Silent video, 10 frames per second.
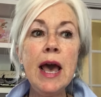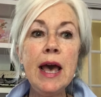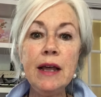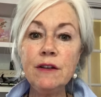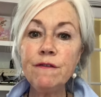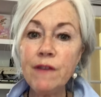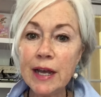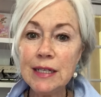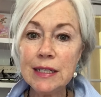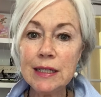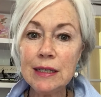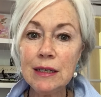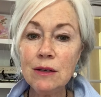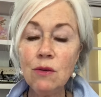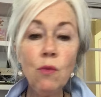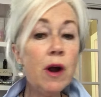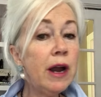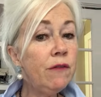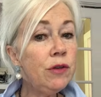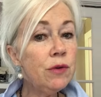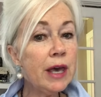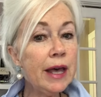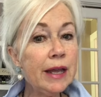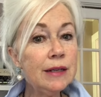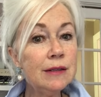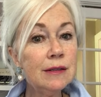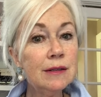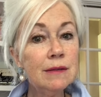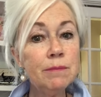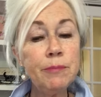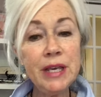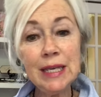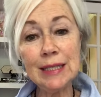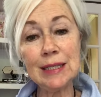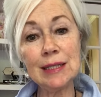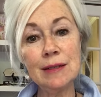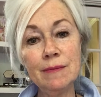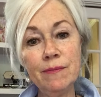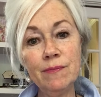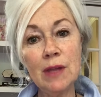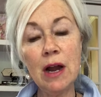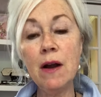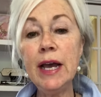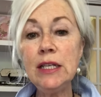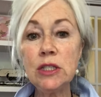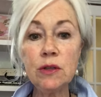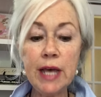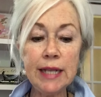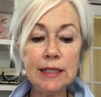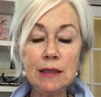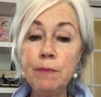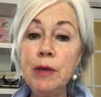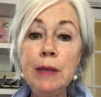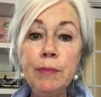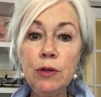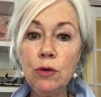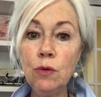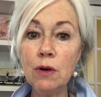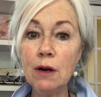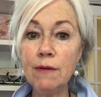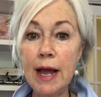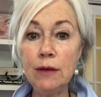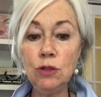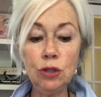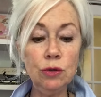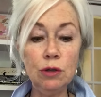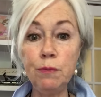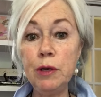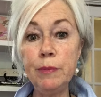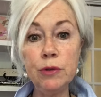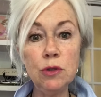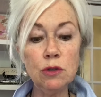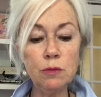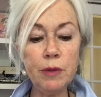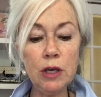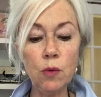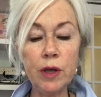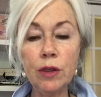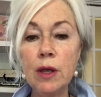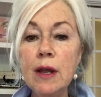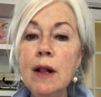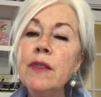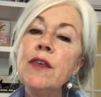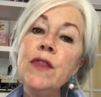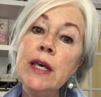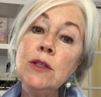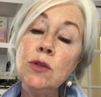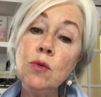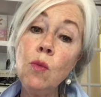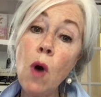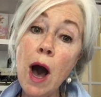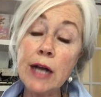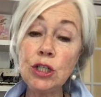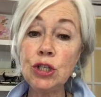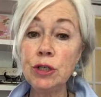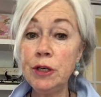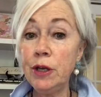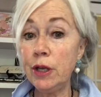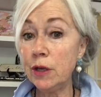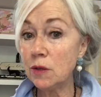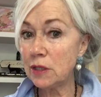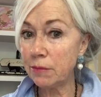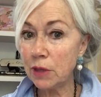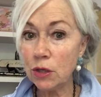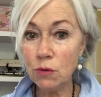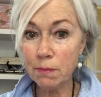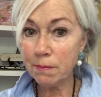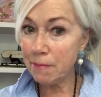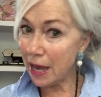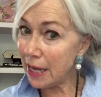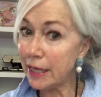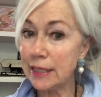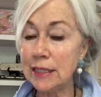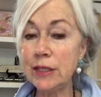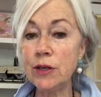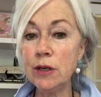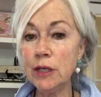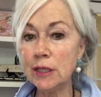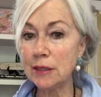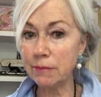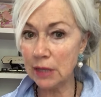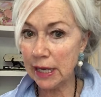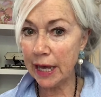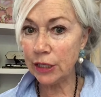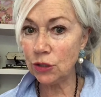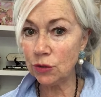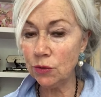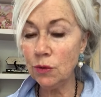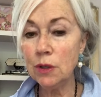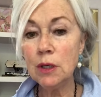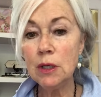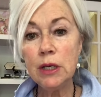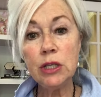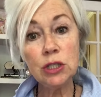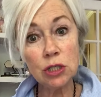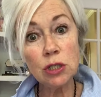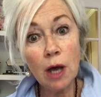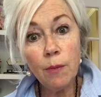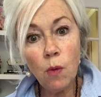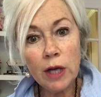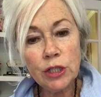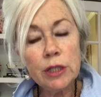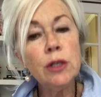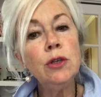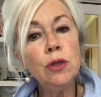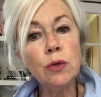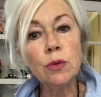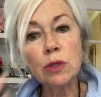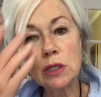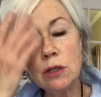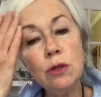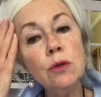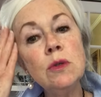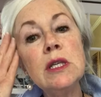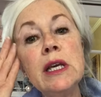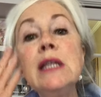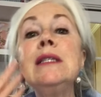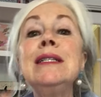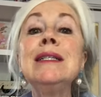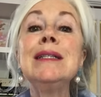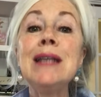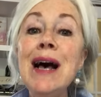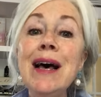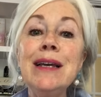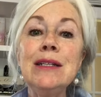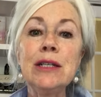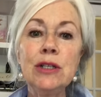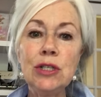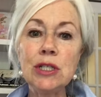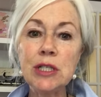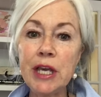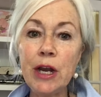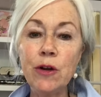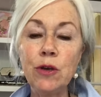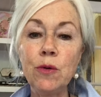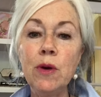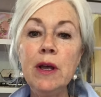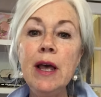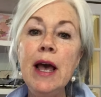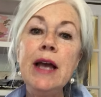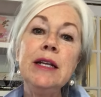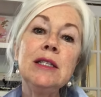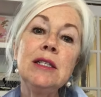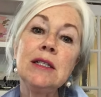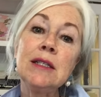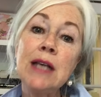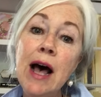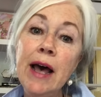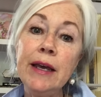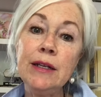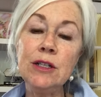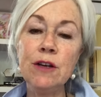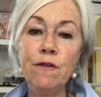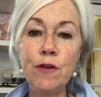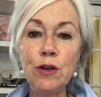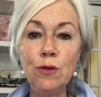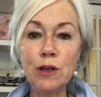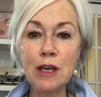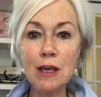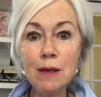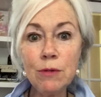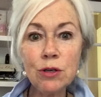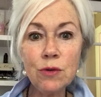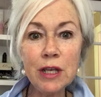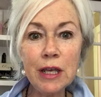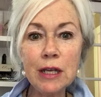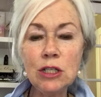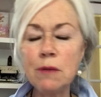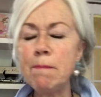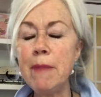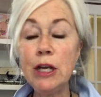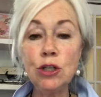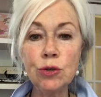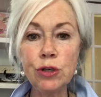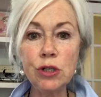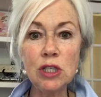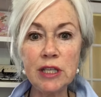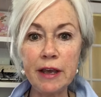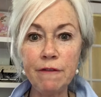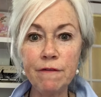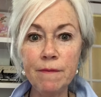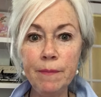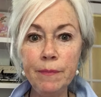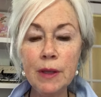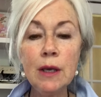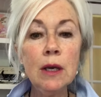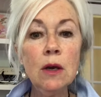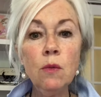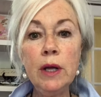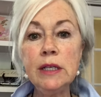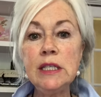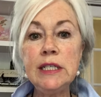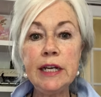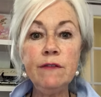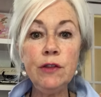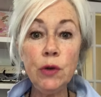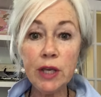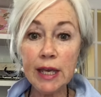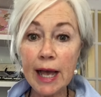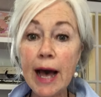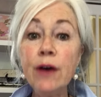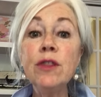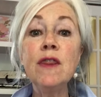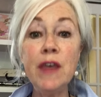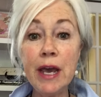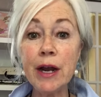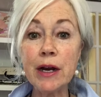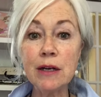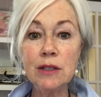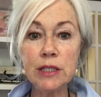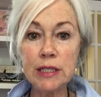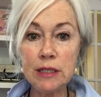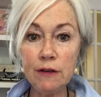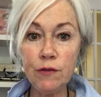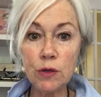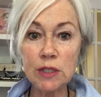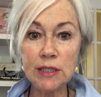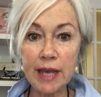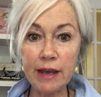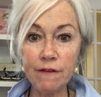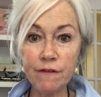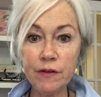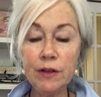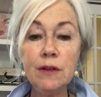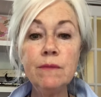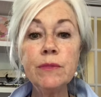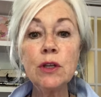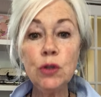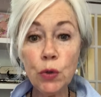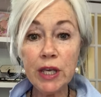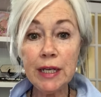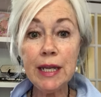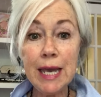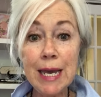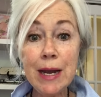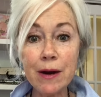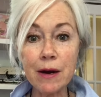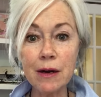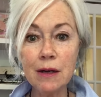and finding, wherever you can, peace. All right, so that's the people who are around you, the people you speak with, the things you watch. You know, something you may consider, it's something I do, is to stop watching the news. The news is designed to scare you, and it's designed for you to keep tuning in to make sure you're safe. Well, instead of looking out there to see if you're safe, look in here.